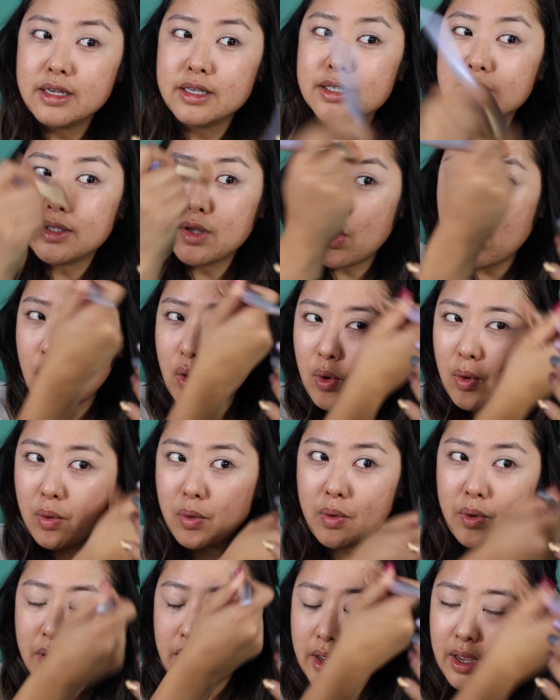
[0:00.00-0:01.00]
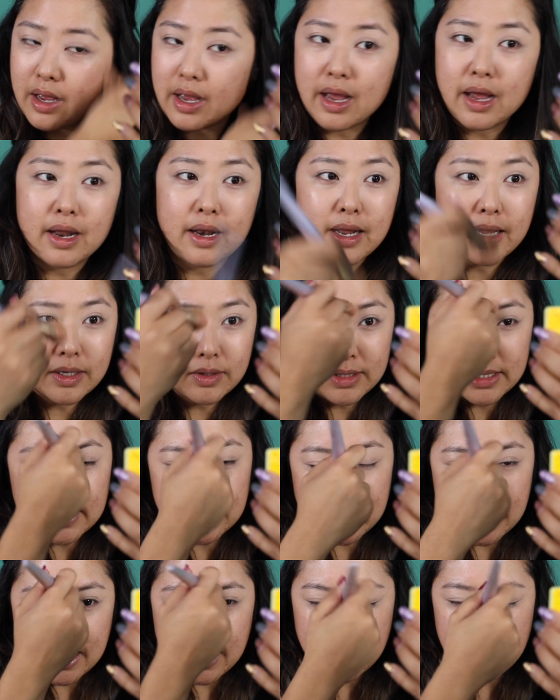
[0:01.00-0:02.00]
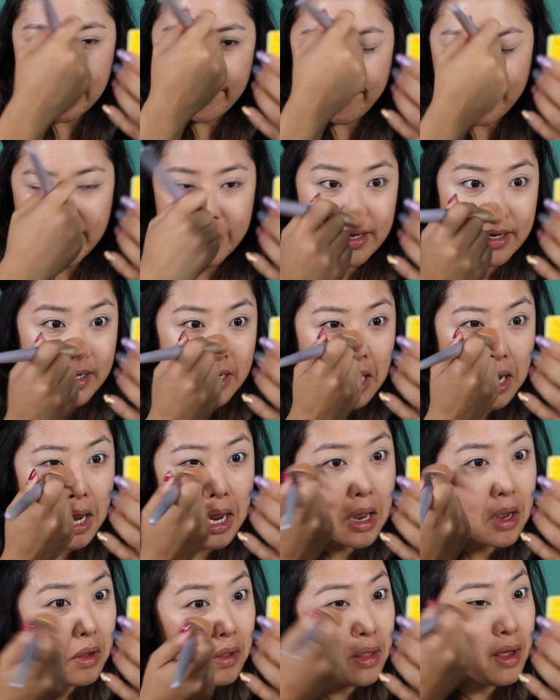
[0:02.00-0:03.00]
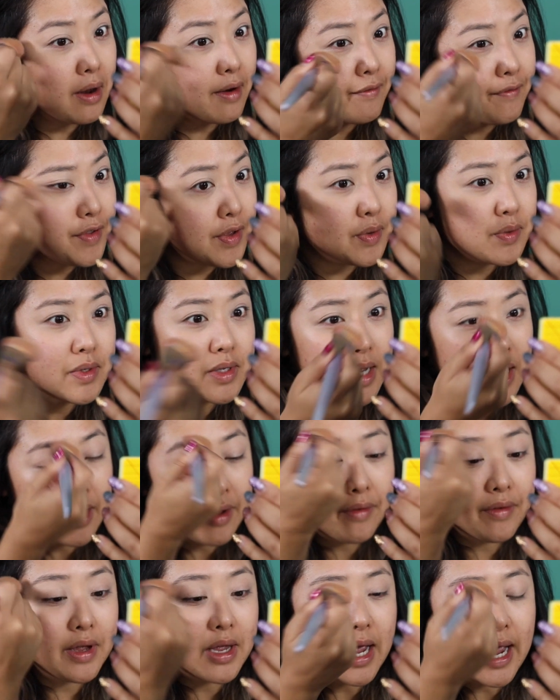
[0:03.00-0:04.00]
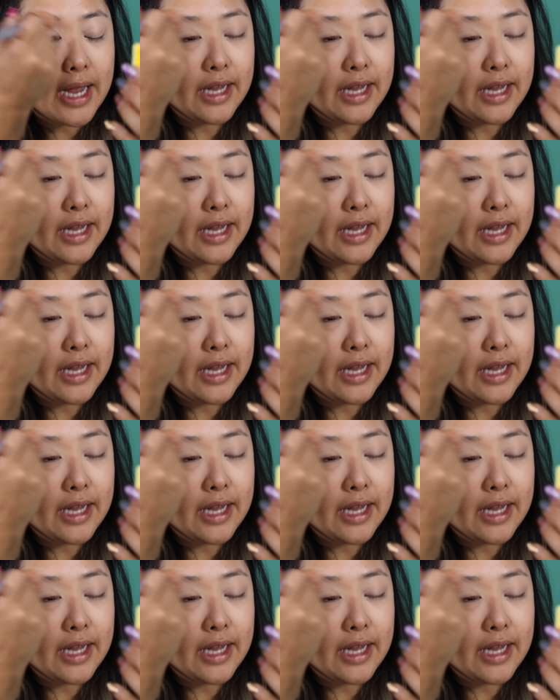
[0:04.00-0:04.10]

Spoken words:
so I'll see if I can get a lot of use out of it.